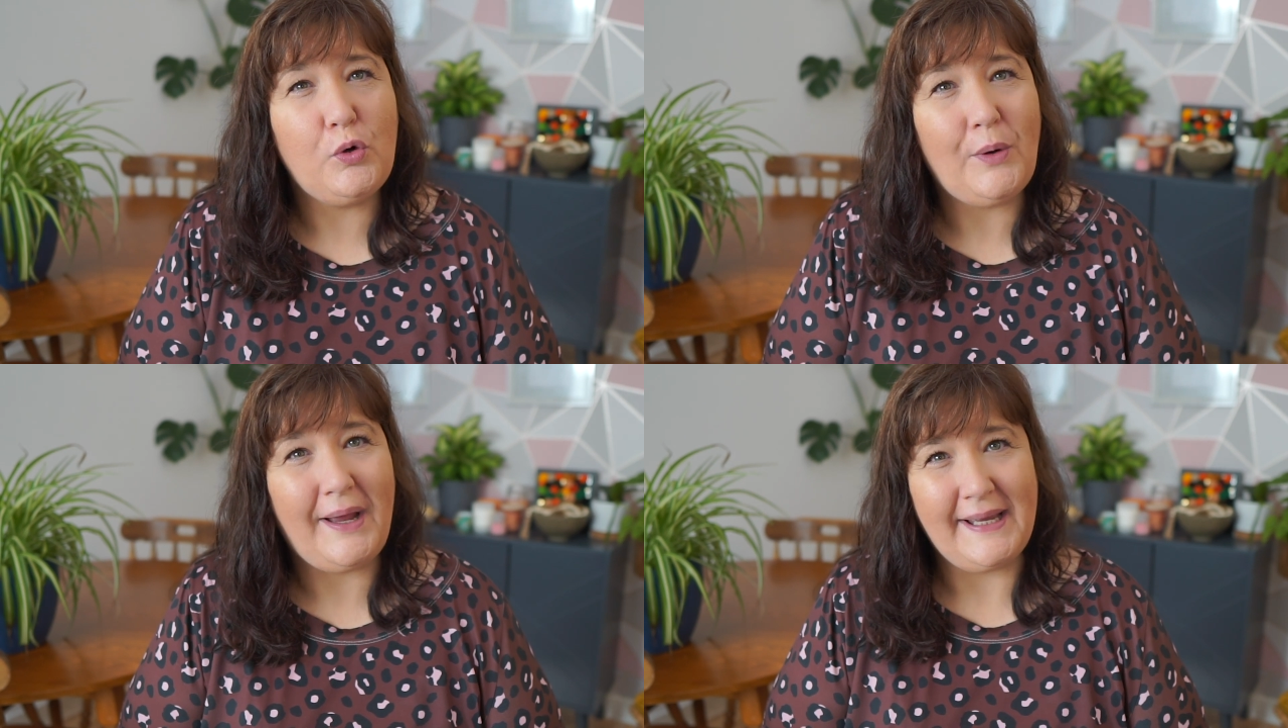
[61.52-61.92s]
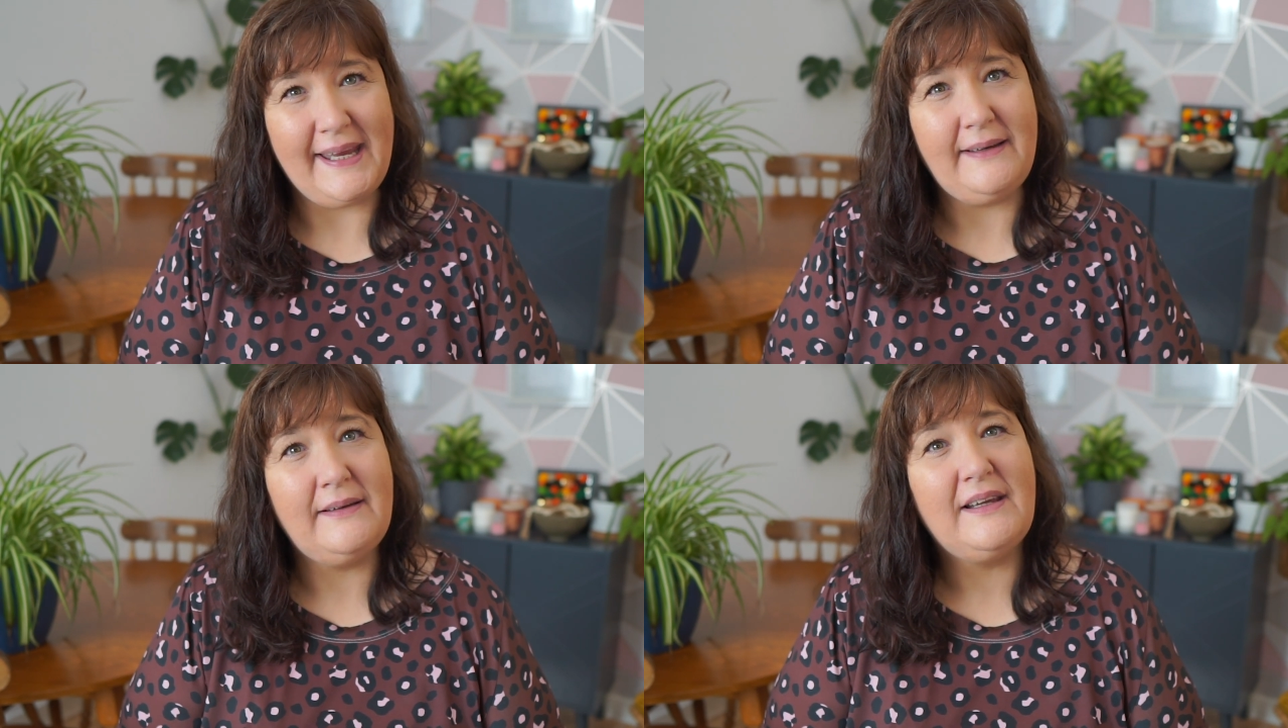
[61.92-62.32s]
wall
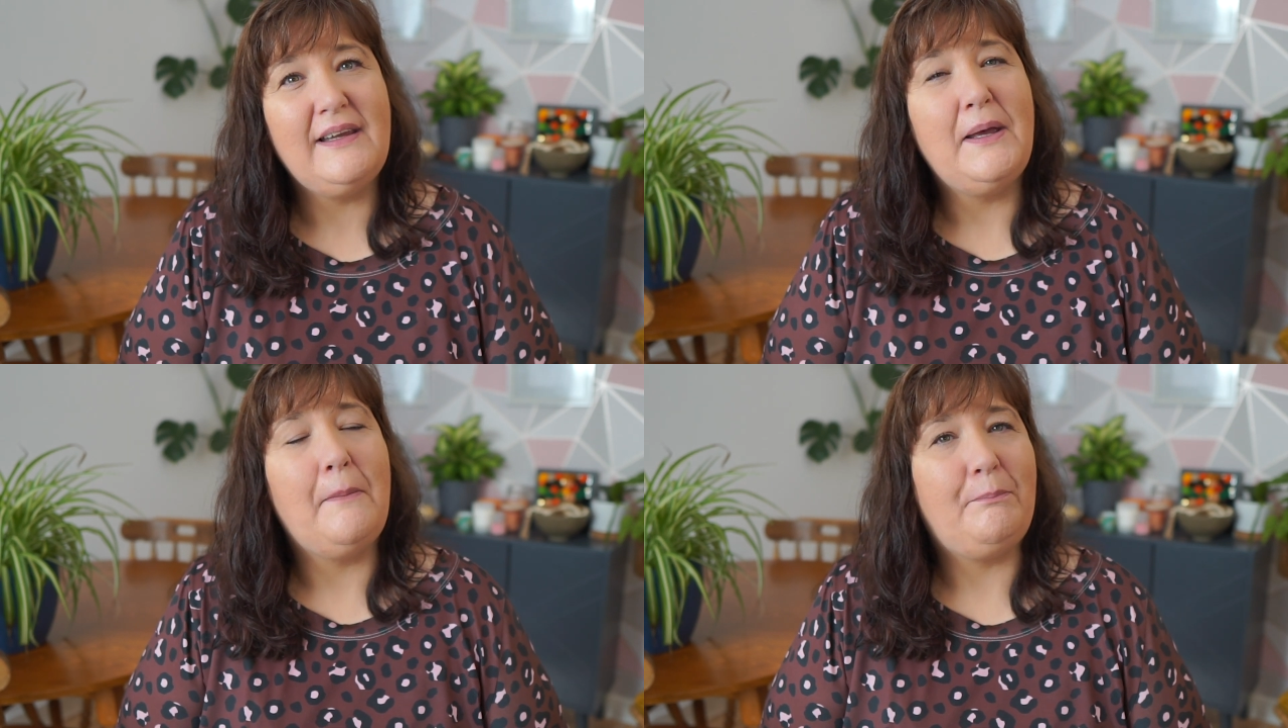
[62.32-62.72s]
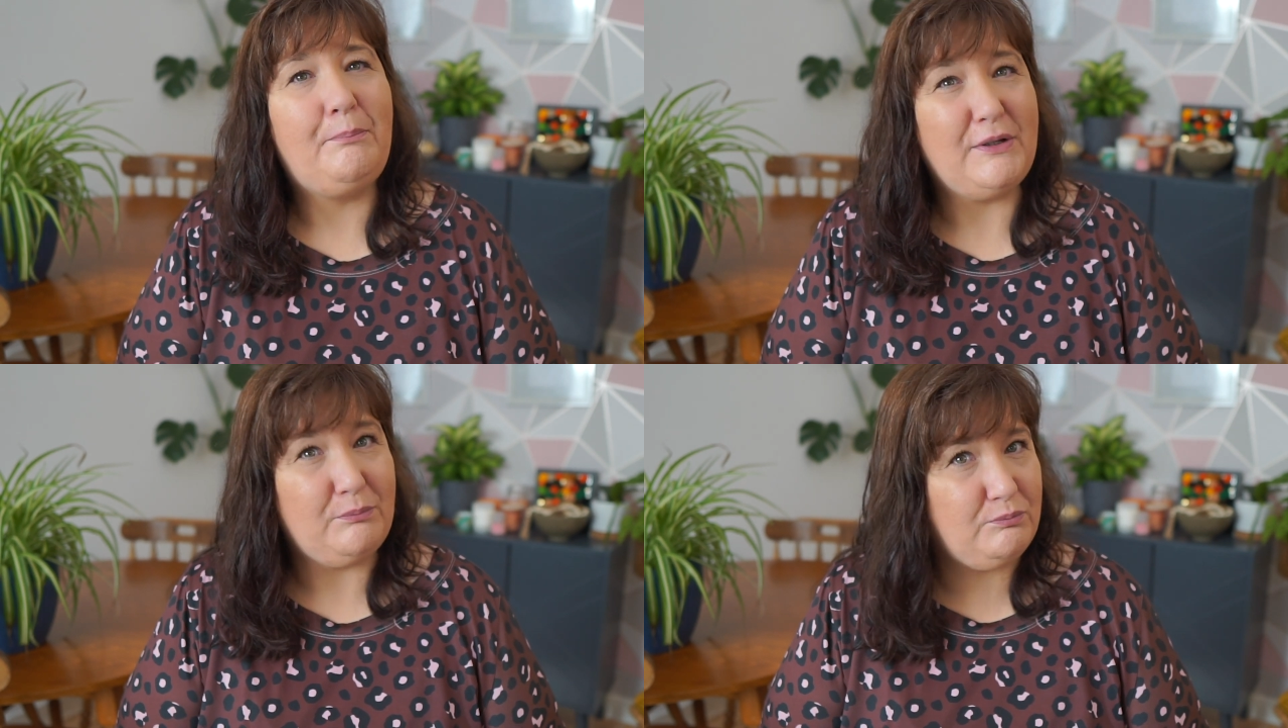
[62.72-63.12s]
hanging,
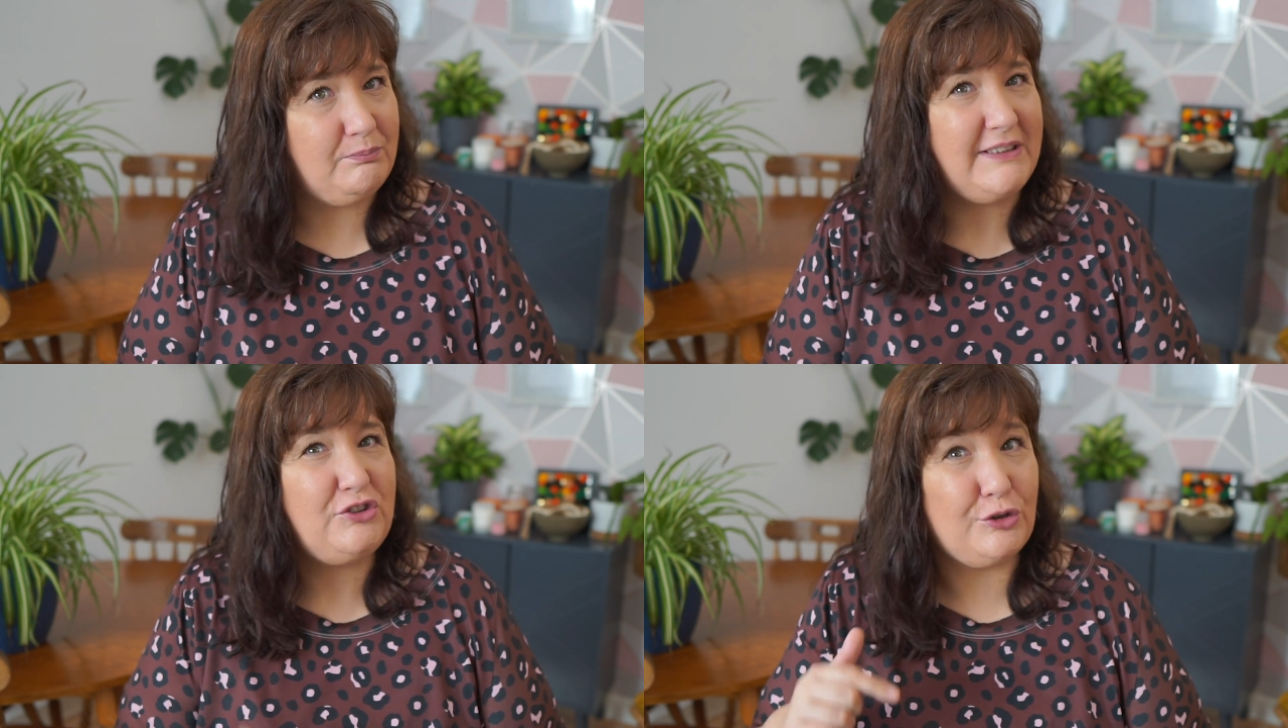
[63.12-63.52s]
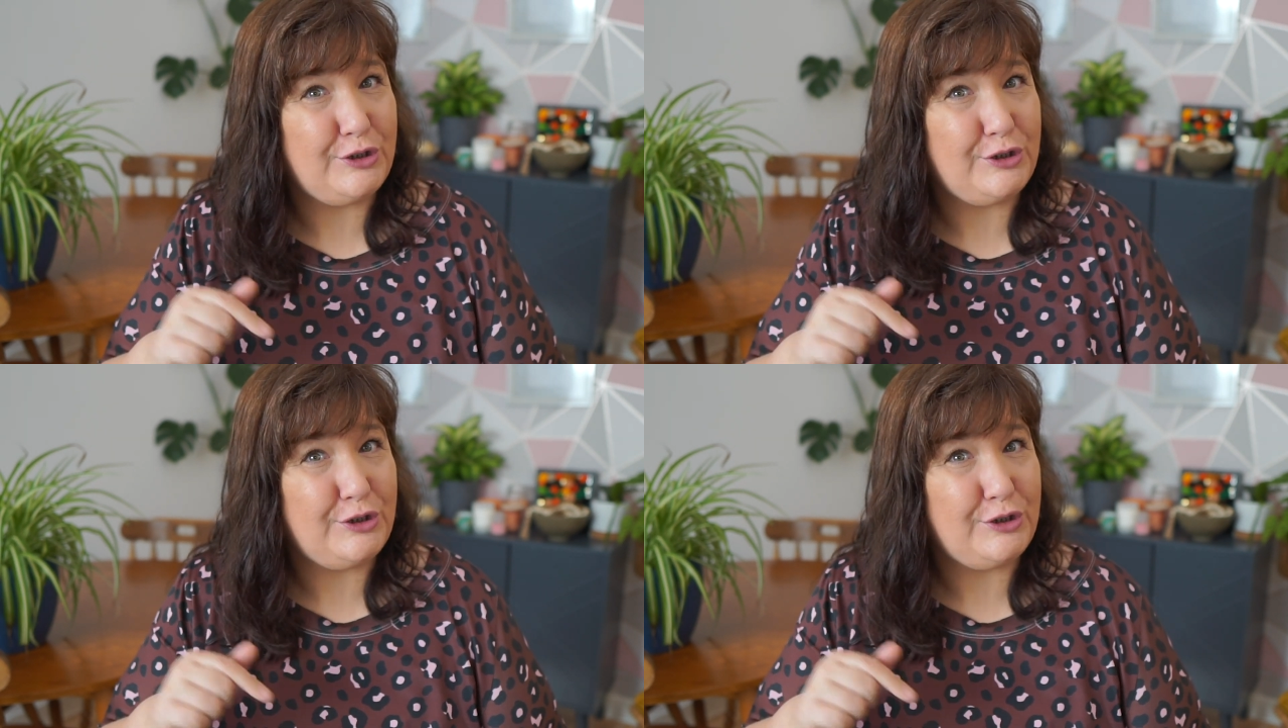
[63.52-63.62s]
but make sure